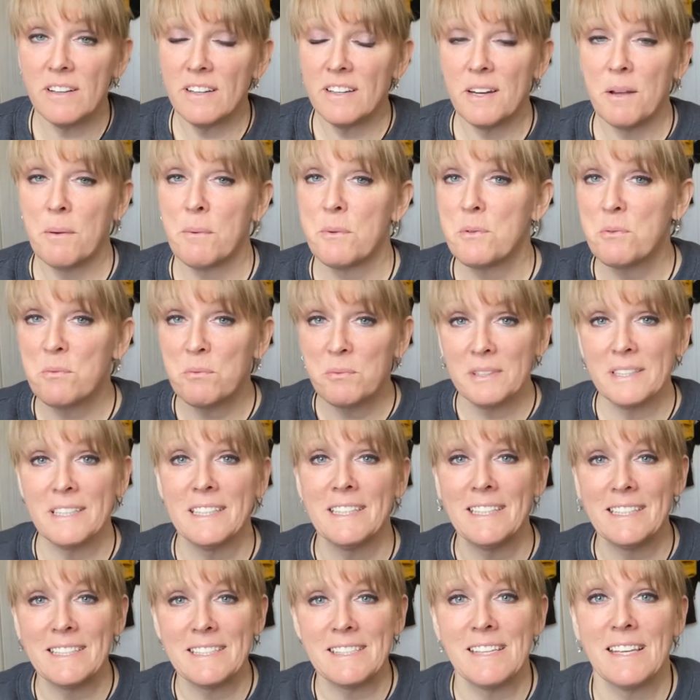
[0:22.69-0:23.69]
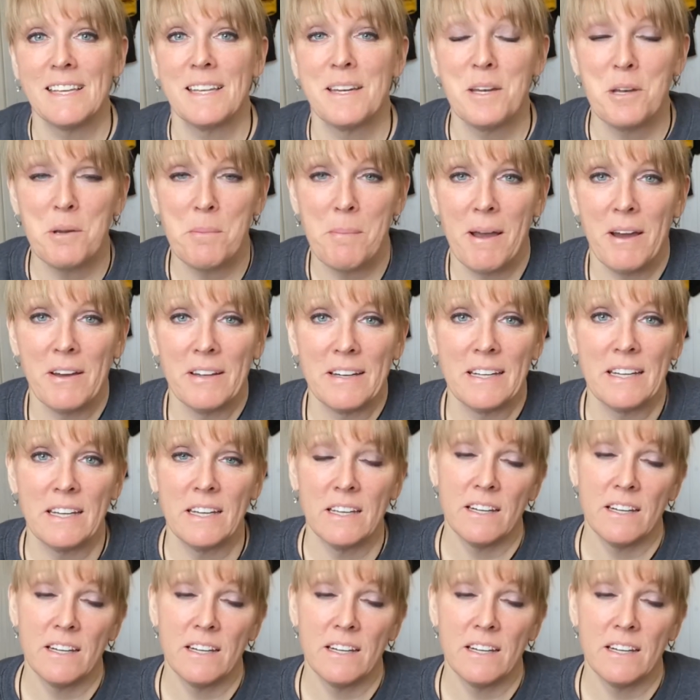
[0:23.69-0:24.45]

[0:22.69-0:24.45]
and I was really excited about it,